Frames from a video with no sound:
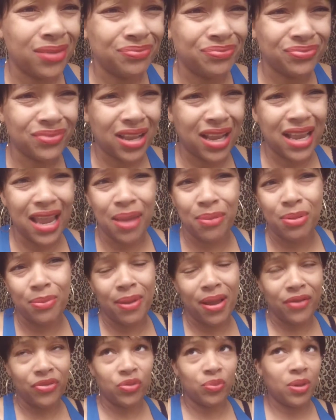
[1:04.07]
I came to the
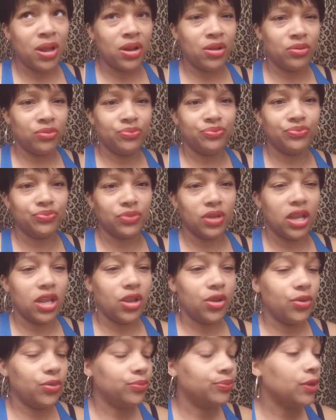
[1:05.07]
bathroom. I don't anywho.
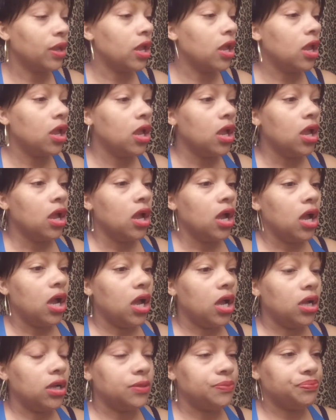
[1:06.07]

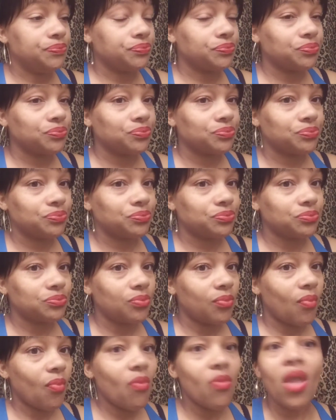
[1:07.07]
Um
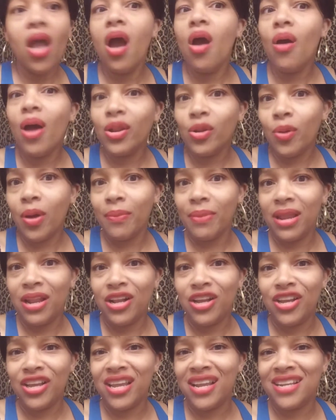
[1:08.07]
oh, I know I'm eating a
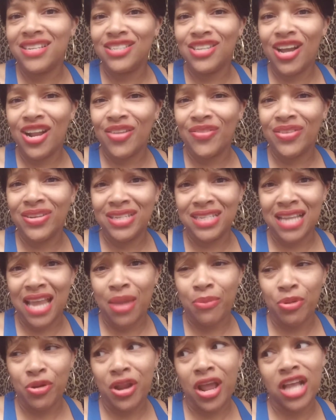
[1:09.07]
cookie because Donovan just came here
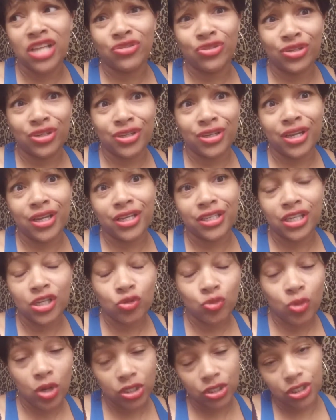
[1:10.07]
and asked for a cookie because he's
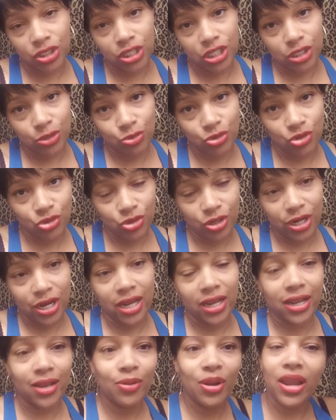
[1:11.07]
watching Sesame Street, and
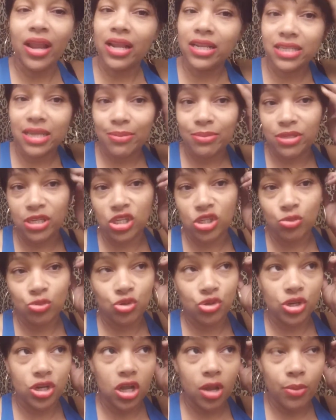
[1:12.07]
anytime Sesame Street
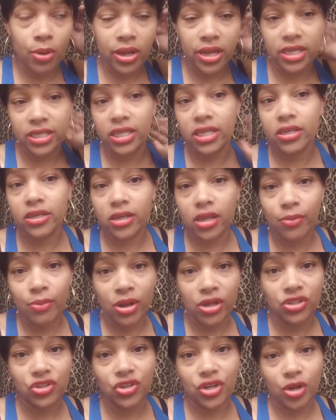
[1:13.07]
come on, he see Cookie
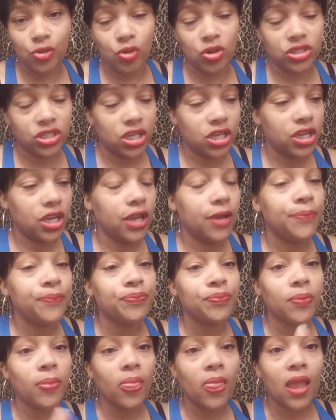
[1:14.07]
Monster, he wants a cookie.
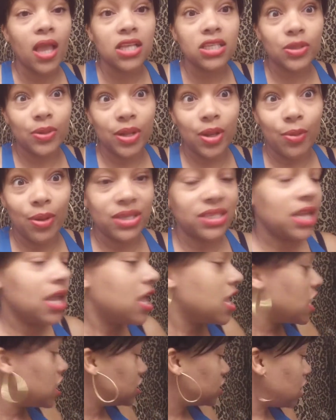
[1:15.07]
So anyways,
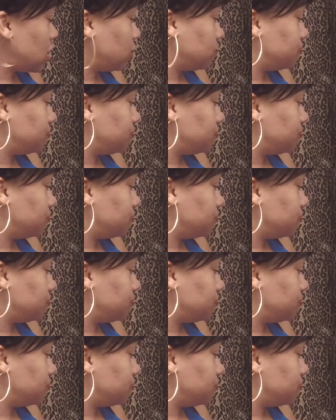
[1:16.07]
so